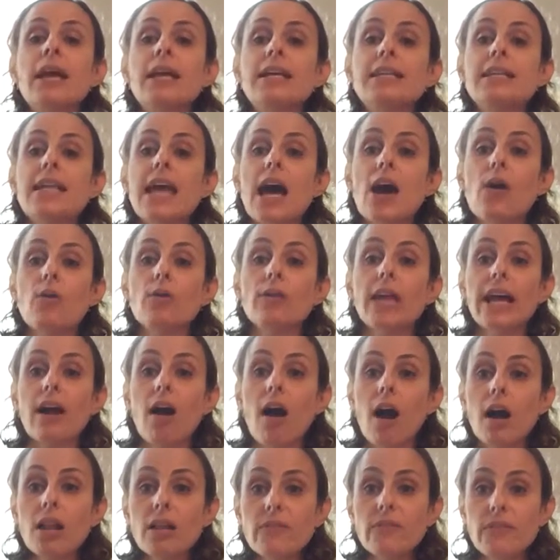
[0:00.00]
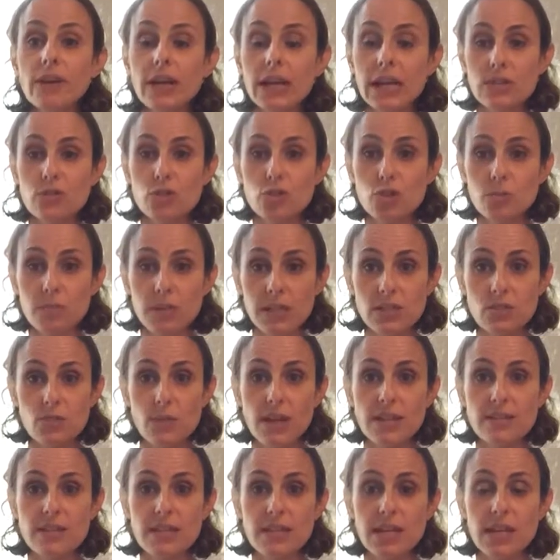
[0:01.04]
Now, like all of our instruments,
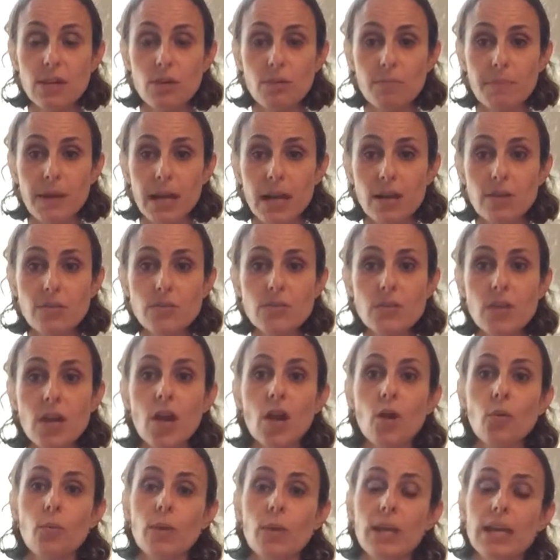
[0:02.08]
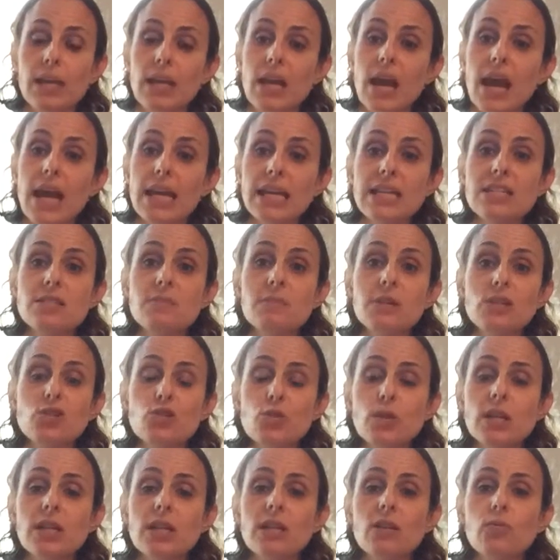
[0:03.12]
resonator bells, I need to be
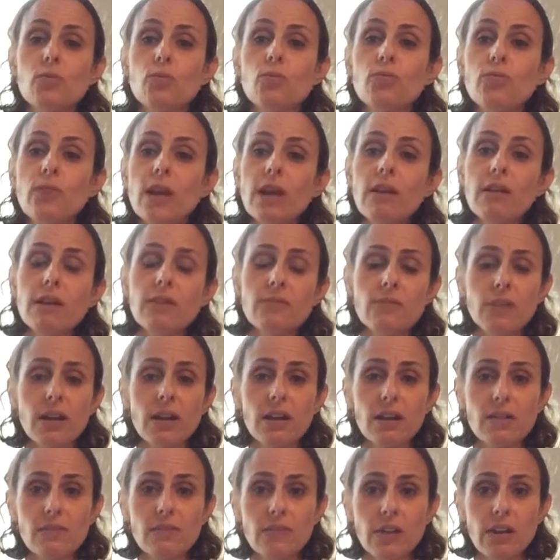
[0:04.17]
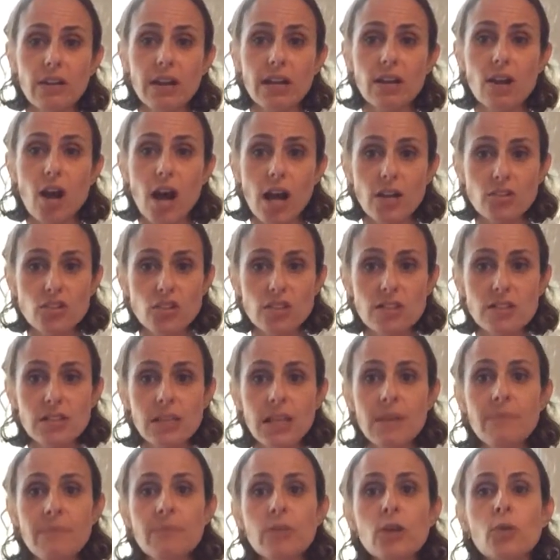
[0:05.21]
treated very, very, very
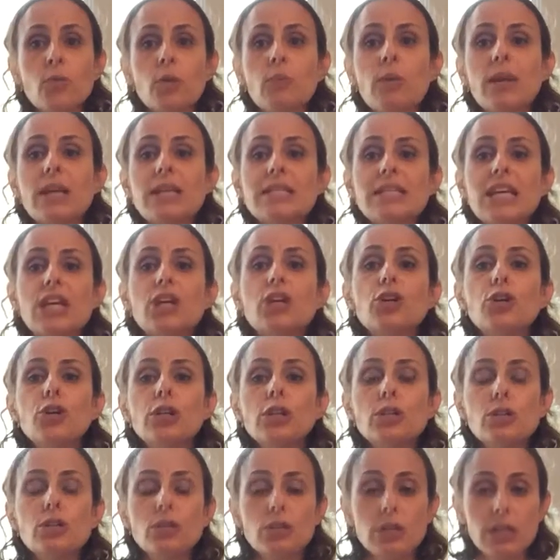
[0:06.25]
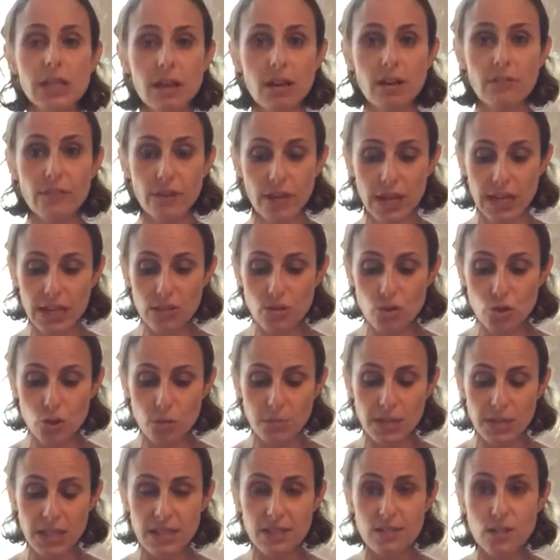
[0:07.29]
cautiously. We want to take good care of our
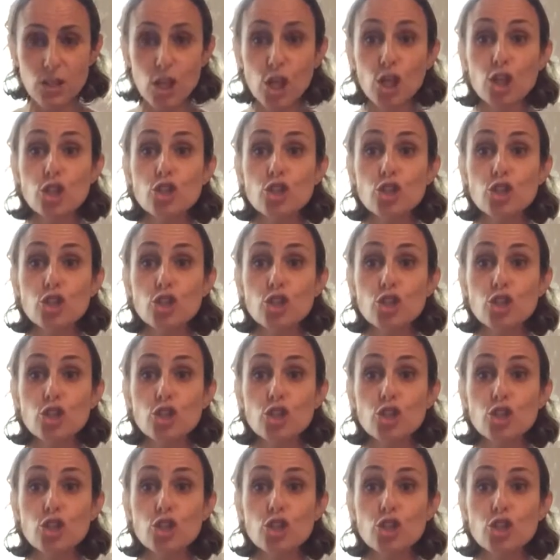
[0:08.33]
instruments.